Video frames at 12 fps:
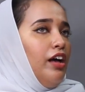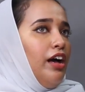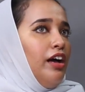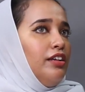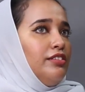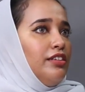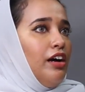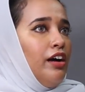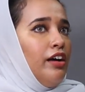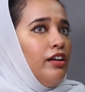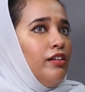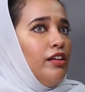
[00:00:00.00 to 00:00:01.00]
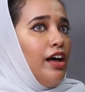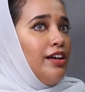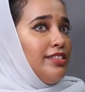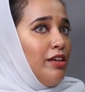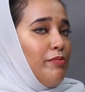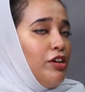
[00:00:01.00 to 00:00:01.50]
And uh,
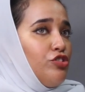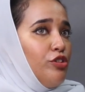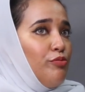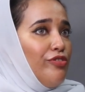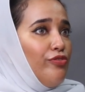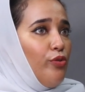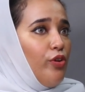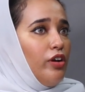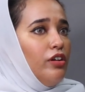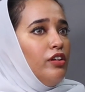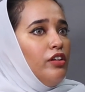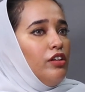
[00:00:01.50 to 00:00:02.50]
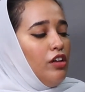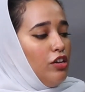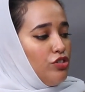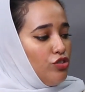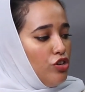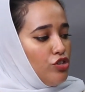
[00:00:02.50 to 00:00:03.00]
as I mentioned before,
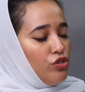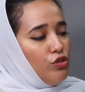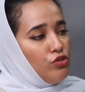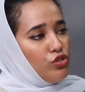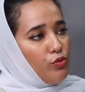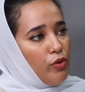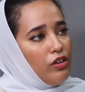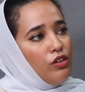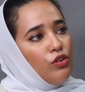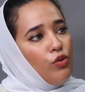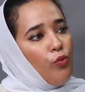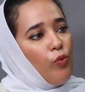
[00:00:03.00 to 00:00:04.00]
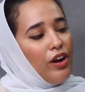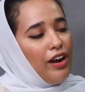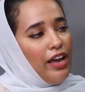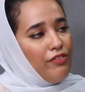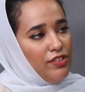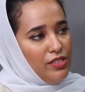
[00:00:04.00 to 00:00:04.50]
a surgeon goes to work, one
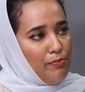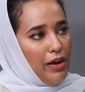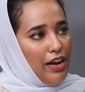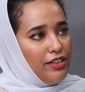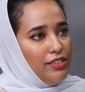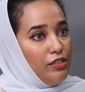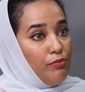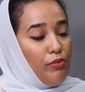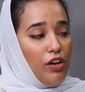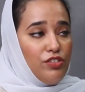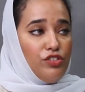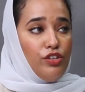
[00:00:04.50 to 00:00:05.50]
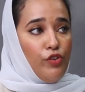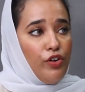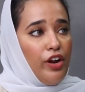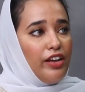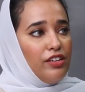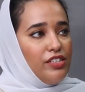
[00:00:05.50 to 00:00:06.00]
life is impacted, positive
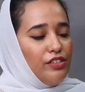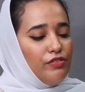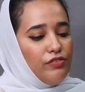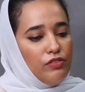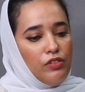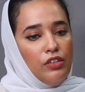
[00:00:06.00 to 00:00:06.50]
or negative.